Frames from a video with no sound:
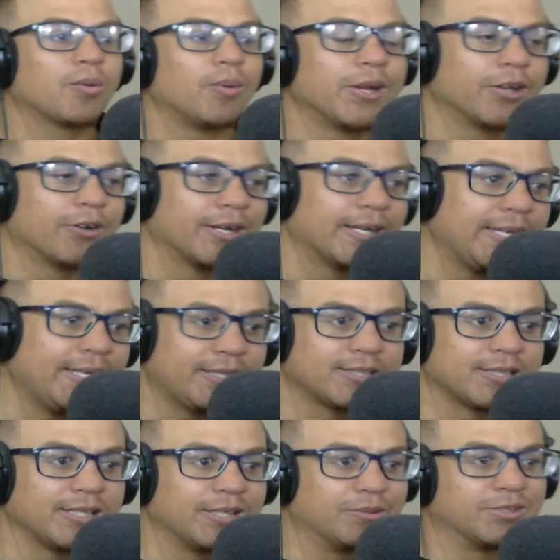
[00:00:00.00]
when he got
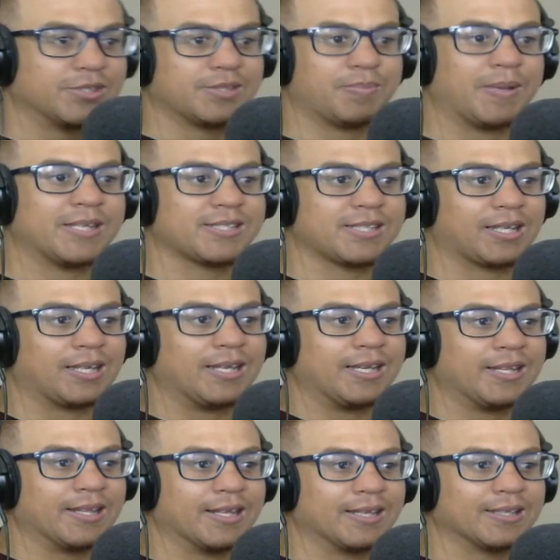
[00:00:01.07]
eaten, he was basically
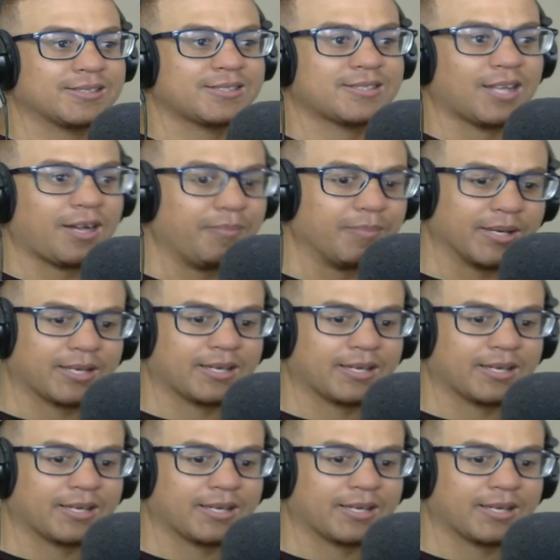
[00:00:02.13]
in the stomach,